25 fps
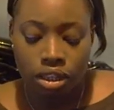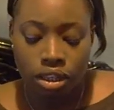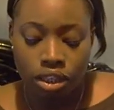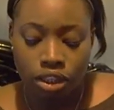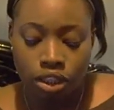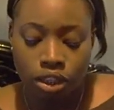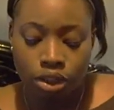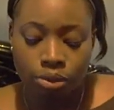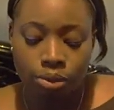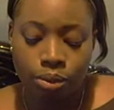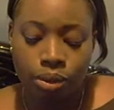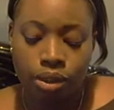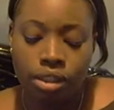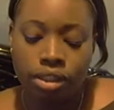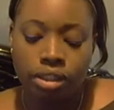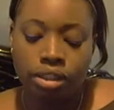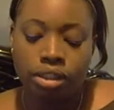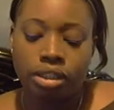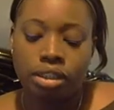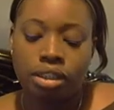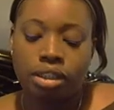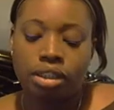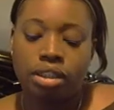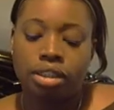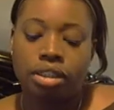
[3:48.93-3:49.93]
This
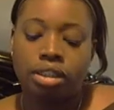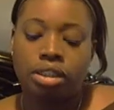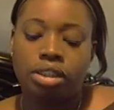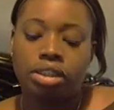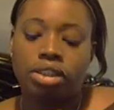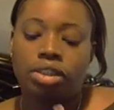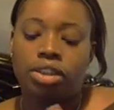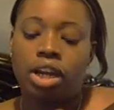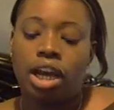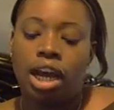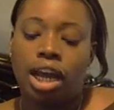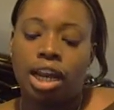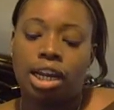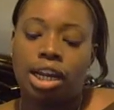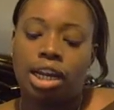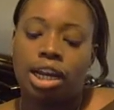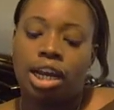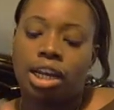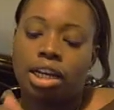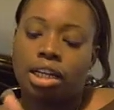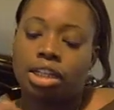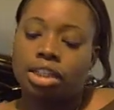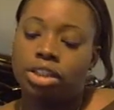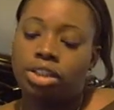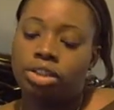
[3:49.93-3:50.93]
one, you kind of
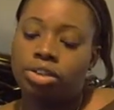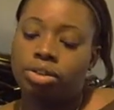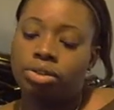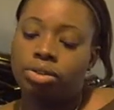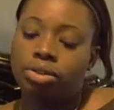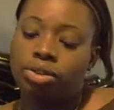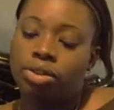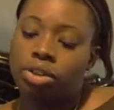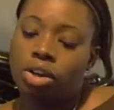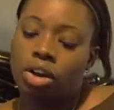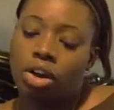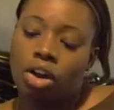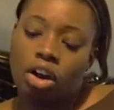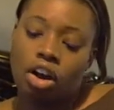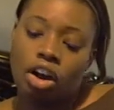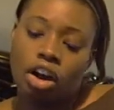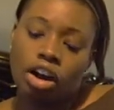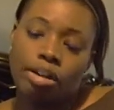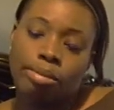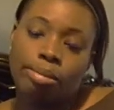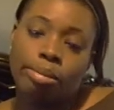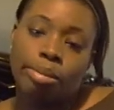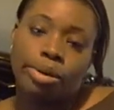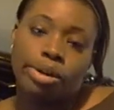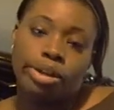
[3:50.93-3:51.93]
got to use your
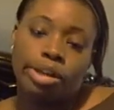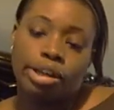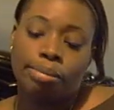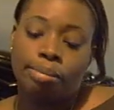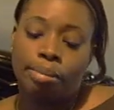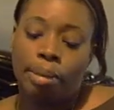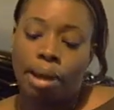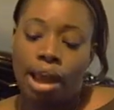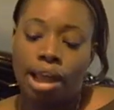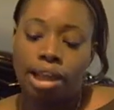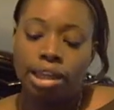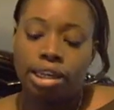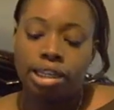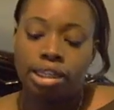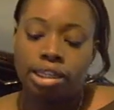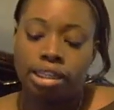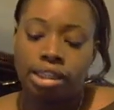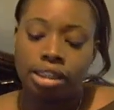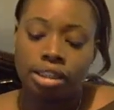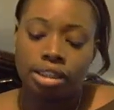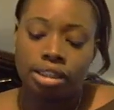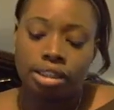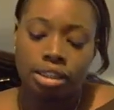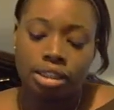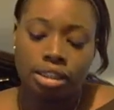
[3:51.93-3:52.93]
arm or your palette
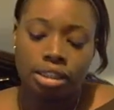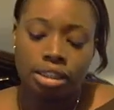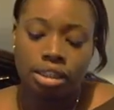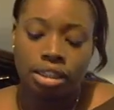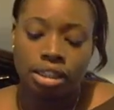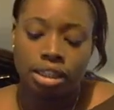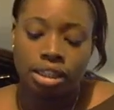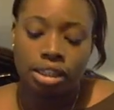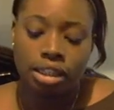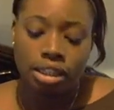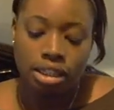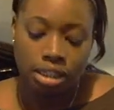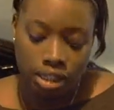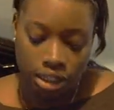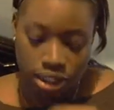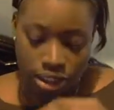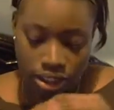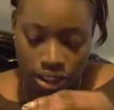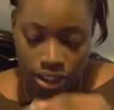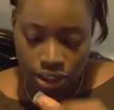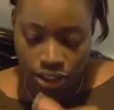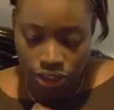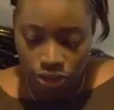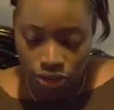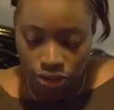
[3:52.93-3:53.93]

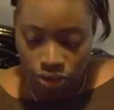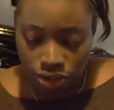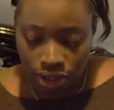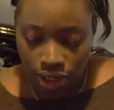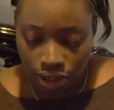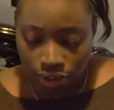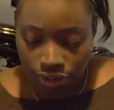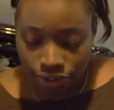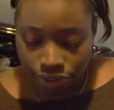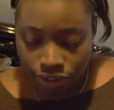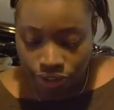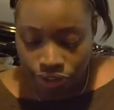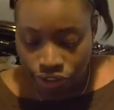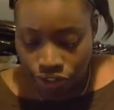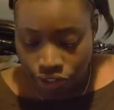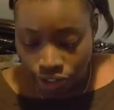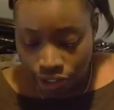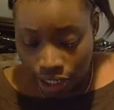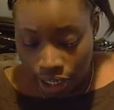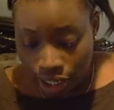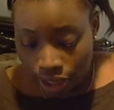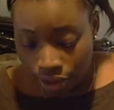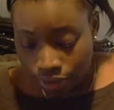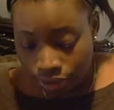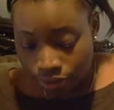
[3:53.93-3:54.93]
and then use coverage.
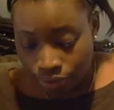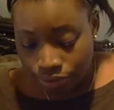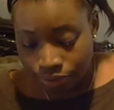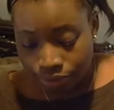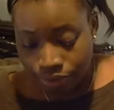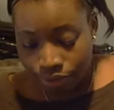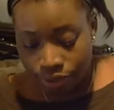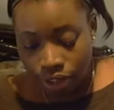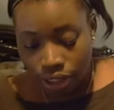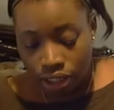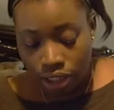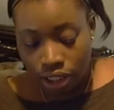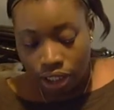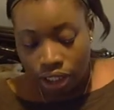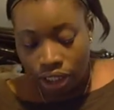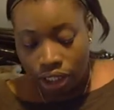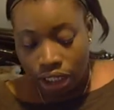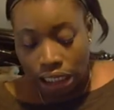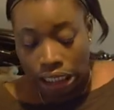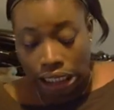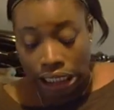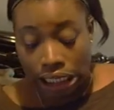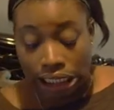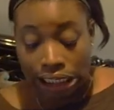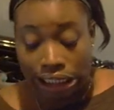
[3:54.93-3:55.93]
Now,
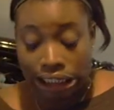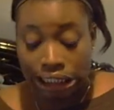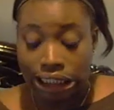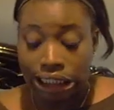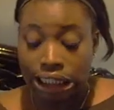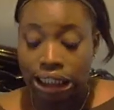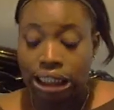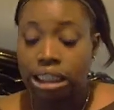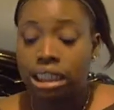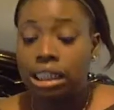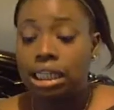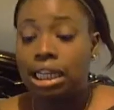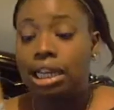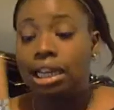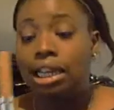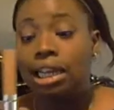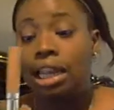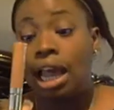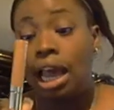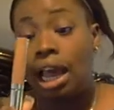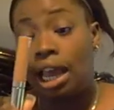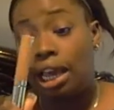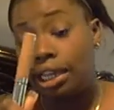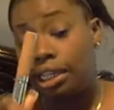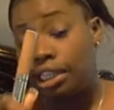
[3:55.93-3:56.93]
Clique
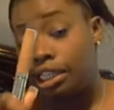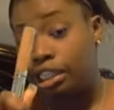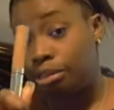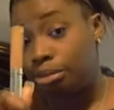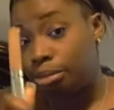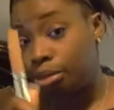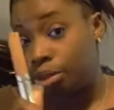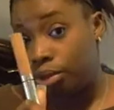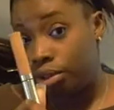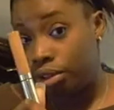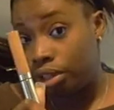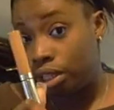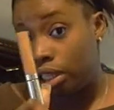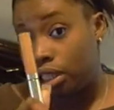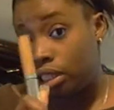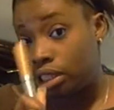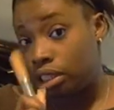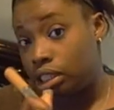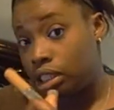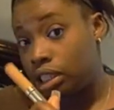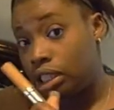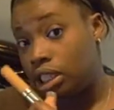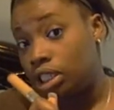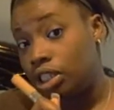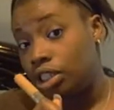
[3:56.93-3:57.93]
Line Smoothing
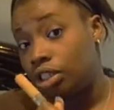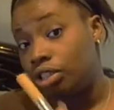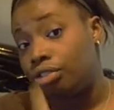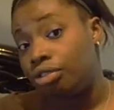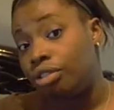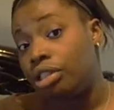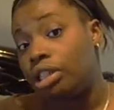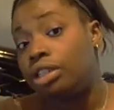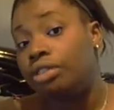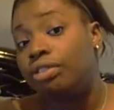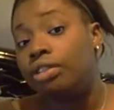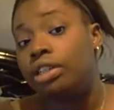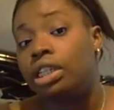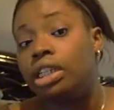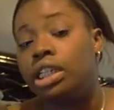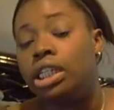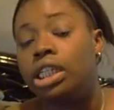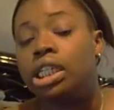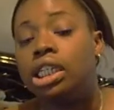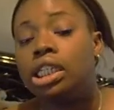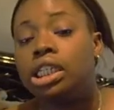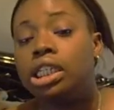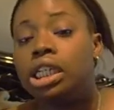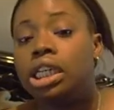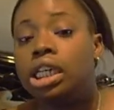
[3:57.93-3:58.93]
Concealer is really
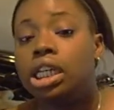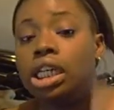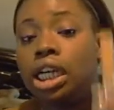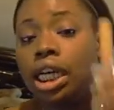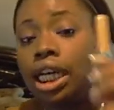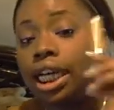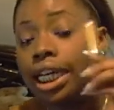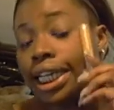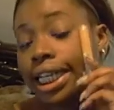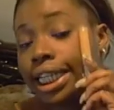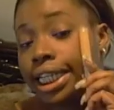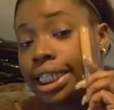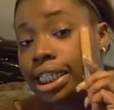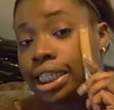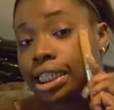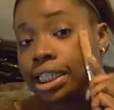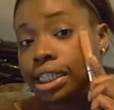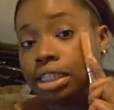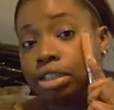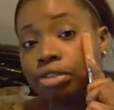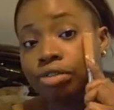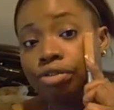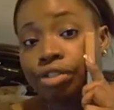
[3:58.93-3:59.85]
good. Again, this is